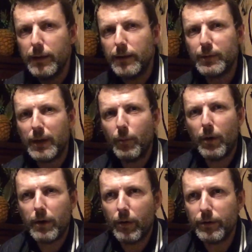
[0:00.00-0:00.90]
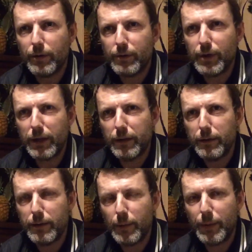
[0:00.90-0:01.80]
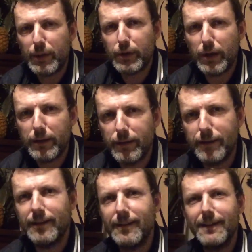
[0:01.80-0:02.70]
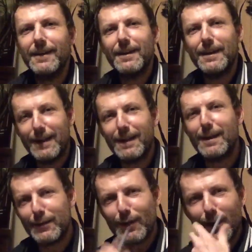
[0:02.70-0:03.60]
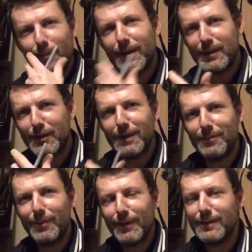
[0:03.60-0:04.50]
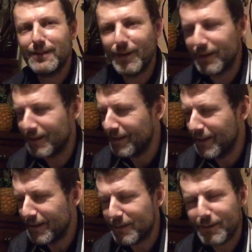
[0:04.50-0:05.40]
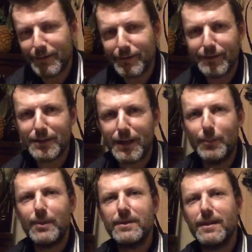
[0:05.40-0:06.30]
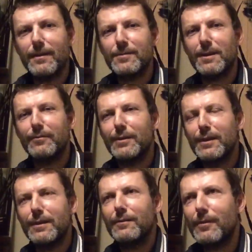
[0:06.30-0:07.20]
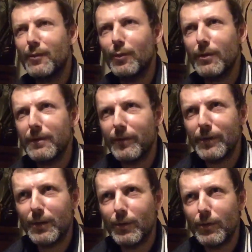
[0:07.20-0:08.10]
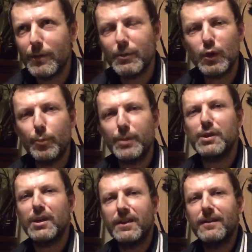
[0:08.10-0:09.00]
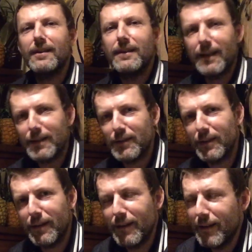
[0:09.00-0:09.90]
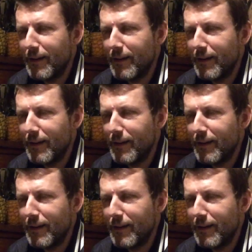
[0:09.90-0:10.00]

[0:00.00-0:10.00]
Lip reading: There was that one guy, the chin, the big chin. Yeah, he has got a big chin, but he's like, he's taking a piss out of himself, isn't he? I think they call him Super Chin. That's it.